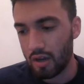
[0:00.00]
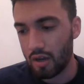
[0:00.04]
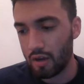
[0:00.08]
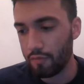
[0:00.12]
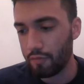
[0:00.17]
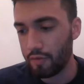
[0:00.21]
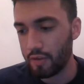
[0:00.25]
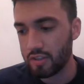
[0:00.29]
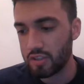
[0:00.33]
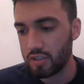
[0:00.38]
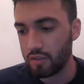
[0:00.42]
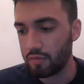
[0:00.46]

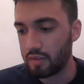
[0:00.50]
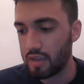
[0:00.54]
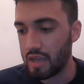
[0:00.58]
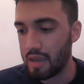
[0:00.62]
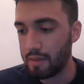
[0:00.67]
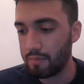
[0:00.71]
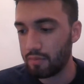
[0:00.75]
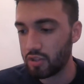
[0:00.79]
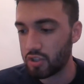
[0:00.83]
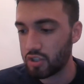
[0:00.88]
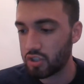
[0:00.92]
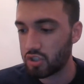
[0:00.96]
offensive
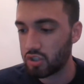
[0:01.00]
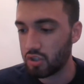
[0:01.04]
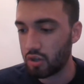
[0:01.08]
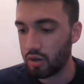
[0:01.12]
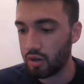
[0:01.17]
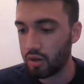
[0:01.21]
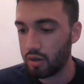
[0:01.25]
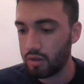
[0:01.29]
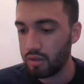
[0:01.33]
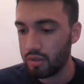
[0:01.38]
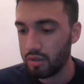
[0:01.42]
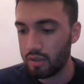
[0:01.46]
game in the
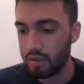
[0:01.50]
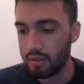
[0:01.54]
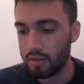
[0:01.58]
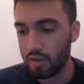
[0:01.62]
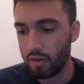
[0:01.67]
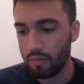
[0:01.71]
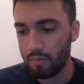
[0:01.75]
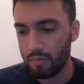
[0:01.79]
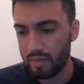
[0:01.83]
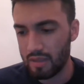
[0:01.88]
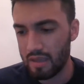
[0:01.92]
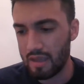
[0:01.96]
start, you
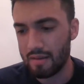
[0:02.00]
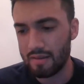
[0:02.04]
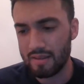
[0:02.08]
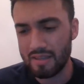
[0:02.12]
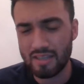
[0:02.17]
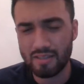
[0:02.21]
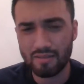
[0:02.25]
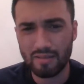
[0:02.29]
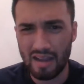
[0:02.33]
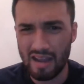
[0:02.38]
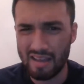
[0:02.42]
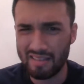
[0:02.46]
know, and
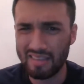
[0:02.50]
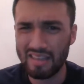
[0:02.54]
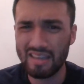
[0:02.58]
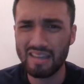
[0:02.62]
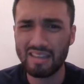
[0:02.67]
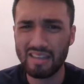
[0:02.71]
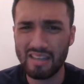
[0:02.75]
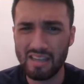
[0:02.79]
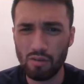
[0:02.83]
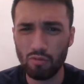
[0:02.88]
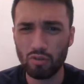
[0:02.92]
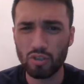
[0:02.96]
he's I think
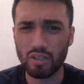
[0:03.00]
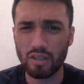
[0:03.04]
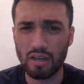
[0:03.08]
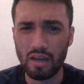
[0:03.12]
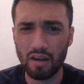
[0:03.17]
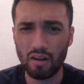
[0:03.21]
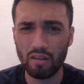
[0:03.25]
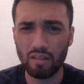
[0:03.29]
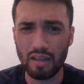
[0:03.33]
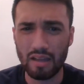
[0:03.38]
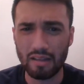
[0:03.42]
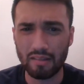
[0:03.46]
he was
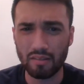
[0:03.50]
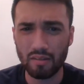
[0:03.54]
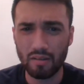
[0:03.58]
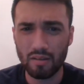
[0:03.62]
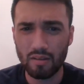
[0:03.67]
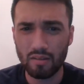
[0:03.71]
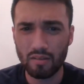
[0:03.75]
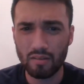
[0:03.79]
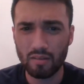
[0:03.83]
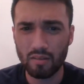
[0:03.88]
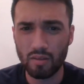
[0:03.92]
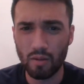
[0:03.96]
kind of like
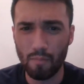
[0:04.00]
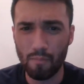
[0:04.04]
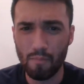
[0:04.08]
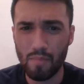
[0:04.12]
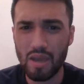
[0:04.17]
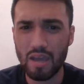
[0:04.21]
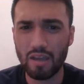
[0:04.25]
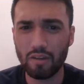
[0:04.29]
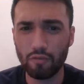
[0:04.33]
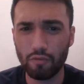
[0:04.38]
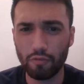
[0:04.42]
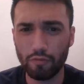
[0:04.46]
the
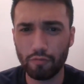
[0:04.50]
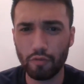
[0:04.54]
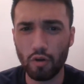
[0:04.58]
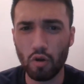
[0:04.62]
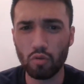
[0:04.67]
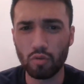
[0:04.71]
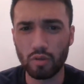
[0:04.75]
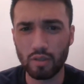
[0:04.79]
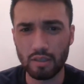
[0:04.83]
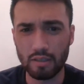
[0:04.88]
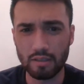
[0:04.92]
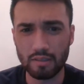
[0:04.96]
main
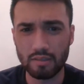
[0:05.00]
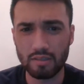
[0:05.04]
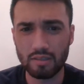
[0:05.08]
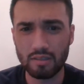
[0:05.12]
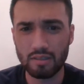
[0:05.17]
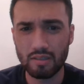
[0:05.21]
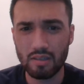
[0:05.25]
focus.